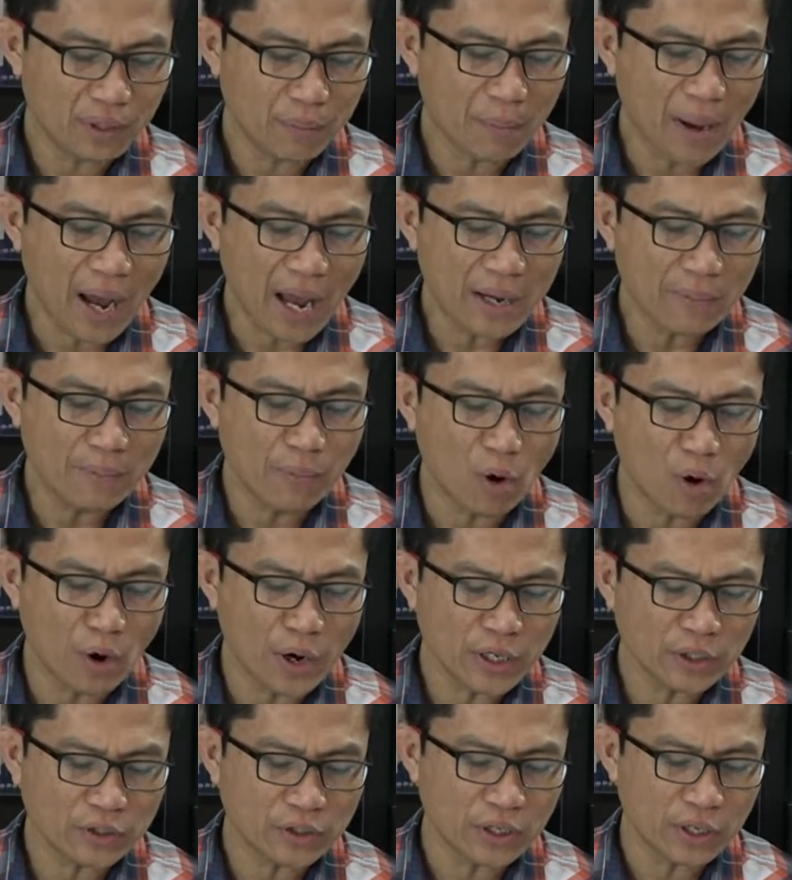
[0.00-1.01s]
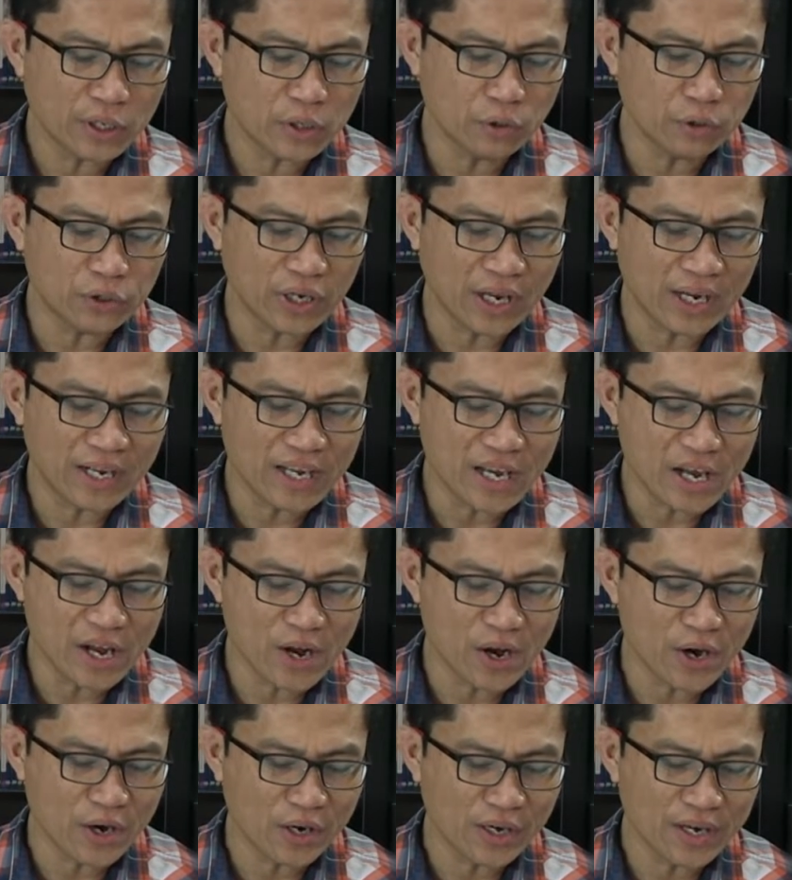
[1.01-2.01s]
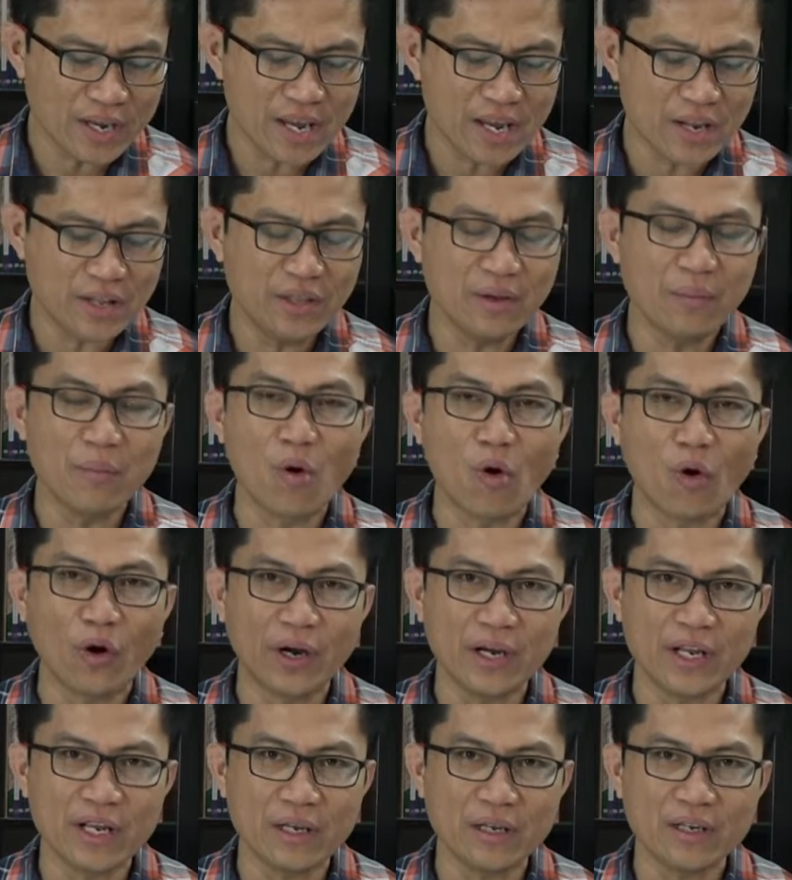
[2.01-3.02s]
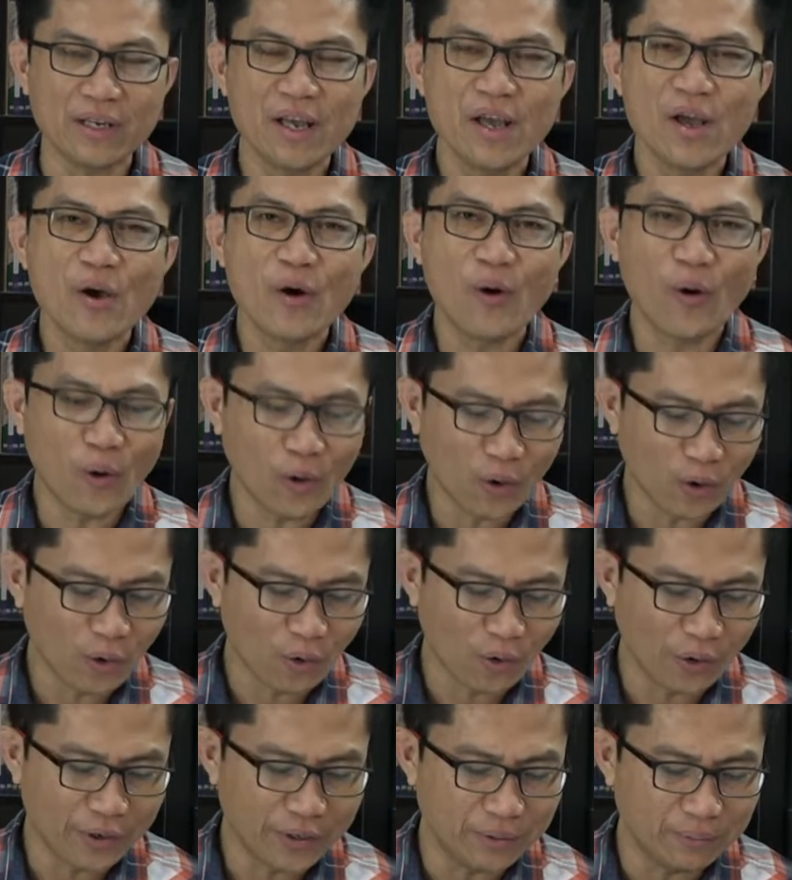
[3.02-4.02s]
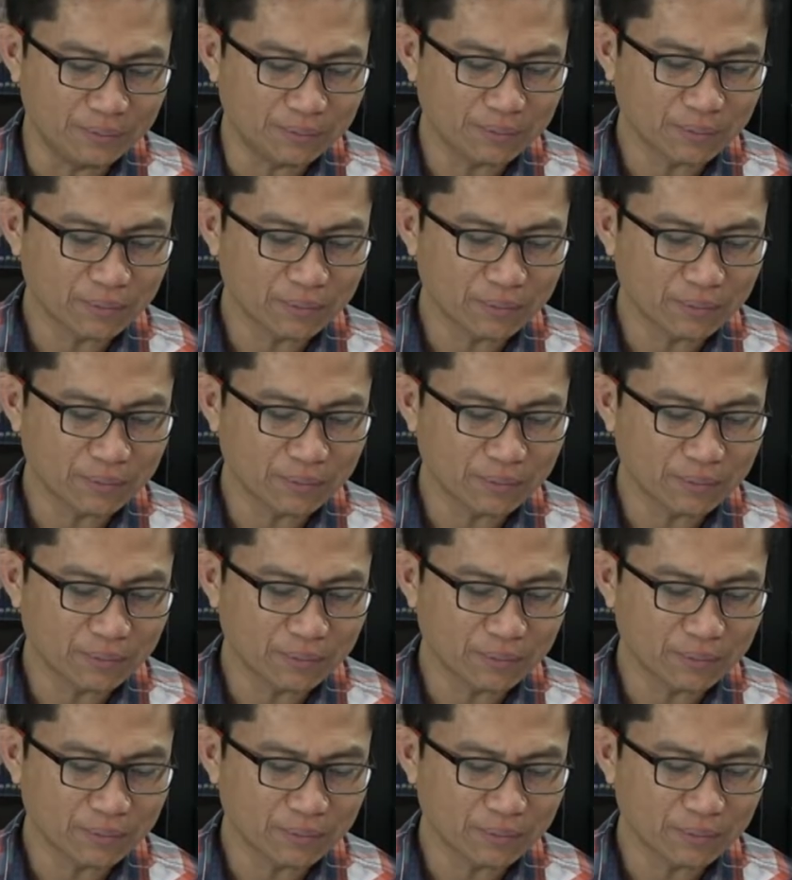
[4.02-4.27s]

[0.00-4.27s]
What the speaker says: My voice you shall hear in the morning, O Lord.